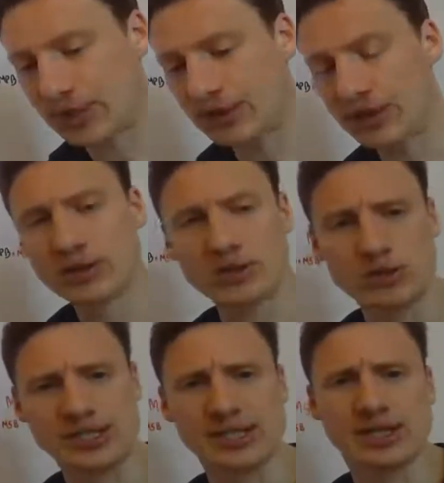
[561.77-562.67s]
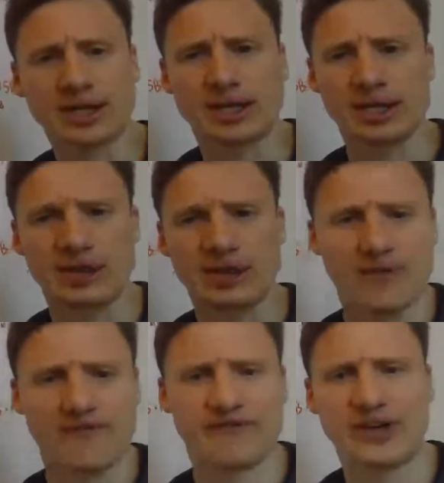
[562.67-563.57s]
the increased likelihood
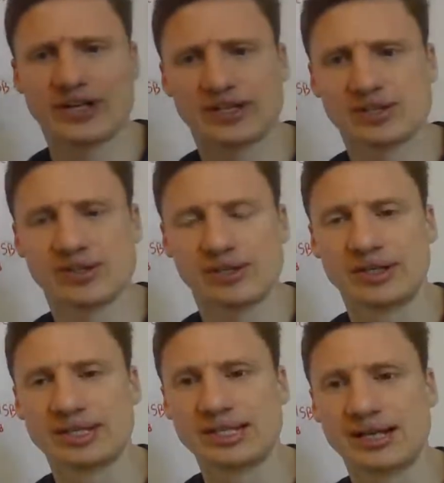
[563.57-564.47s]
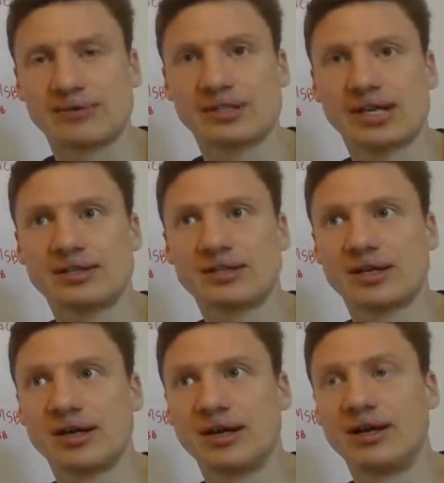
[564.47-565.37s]
of fights in the town
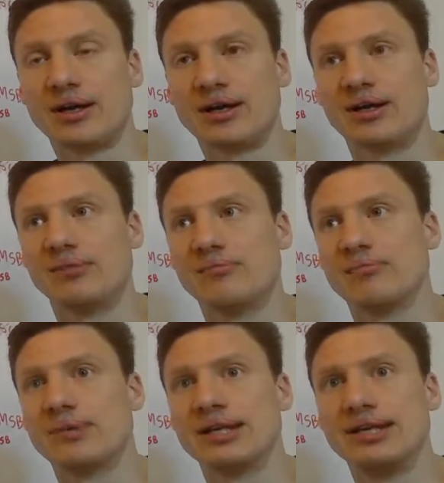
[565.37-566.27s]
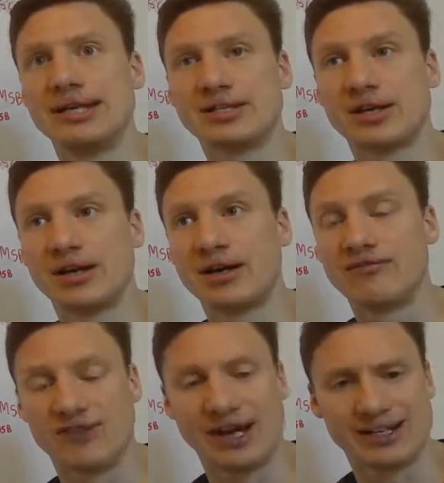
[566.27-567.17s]
centre,
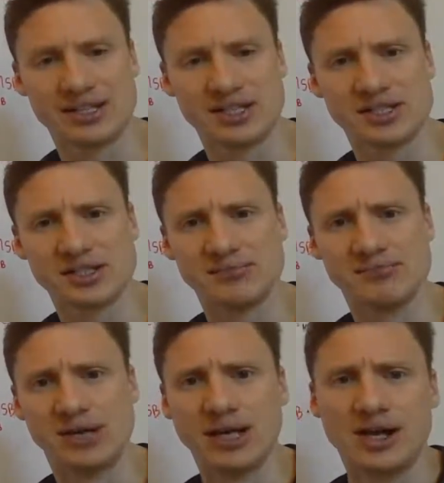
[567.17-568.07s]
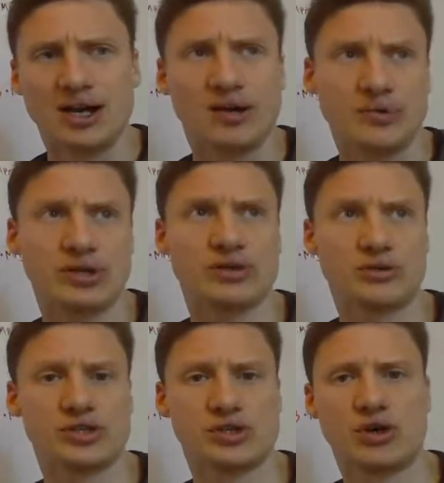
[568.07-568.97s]
litter, vandalism, the
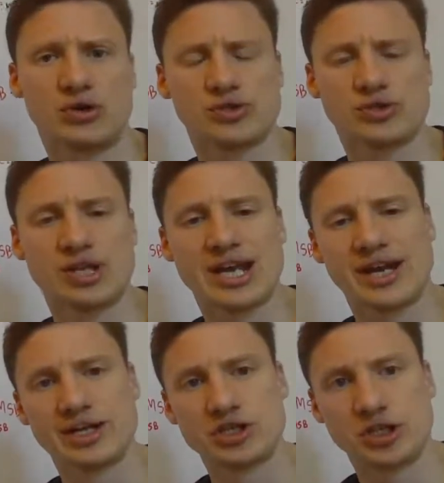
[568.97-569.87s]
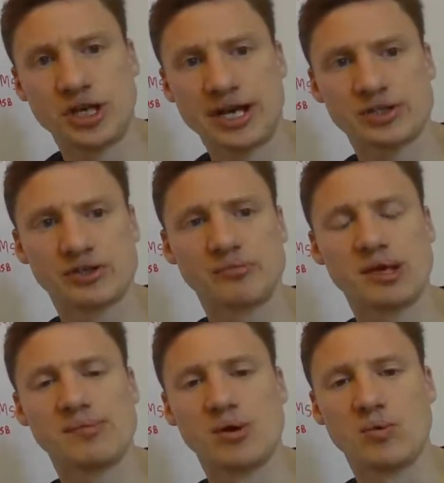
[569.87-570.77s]
increased cost in the NHS of
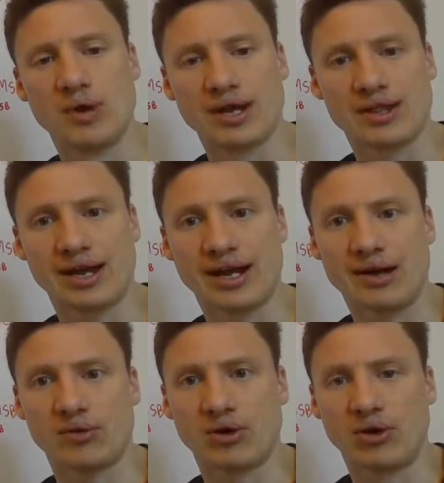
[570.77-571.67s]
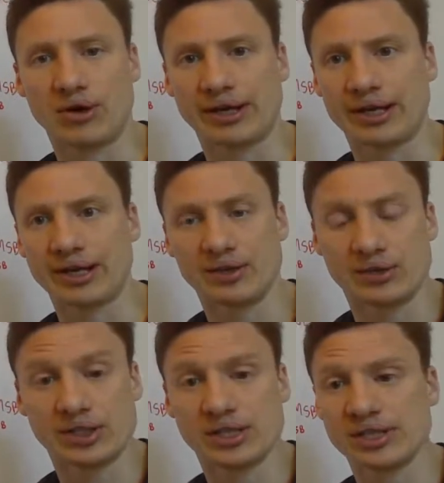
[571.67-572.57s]
people with alcoholic
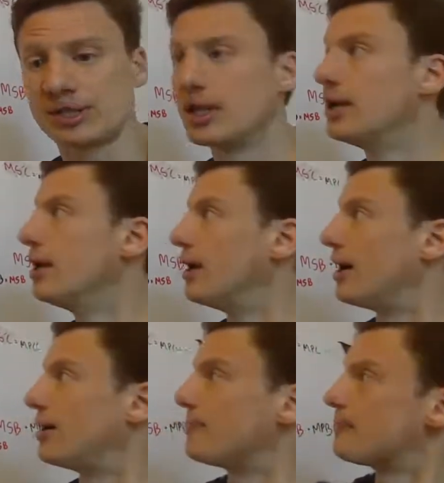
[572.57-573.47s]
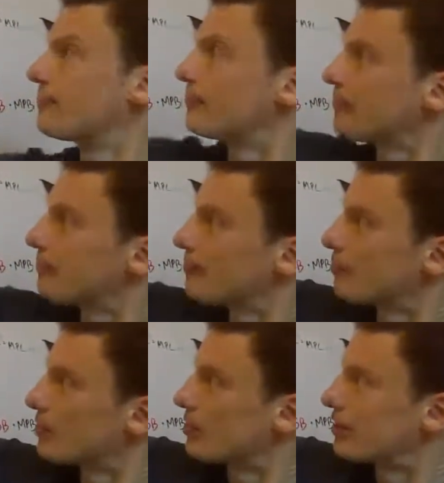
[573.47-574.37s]
illnesses.
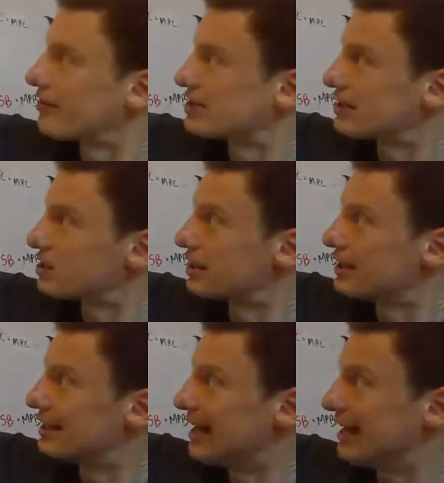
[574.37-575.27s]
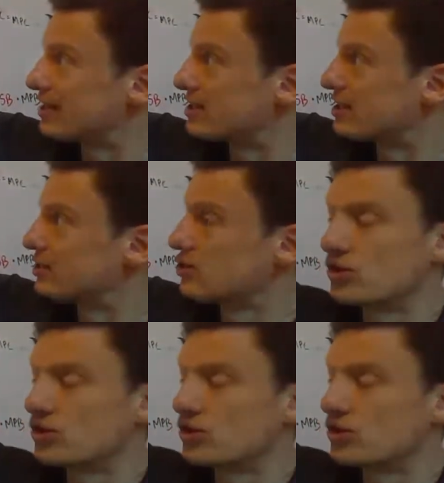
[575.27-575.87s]
There is actually less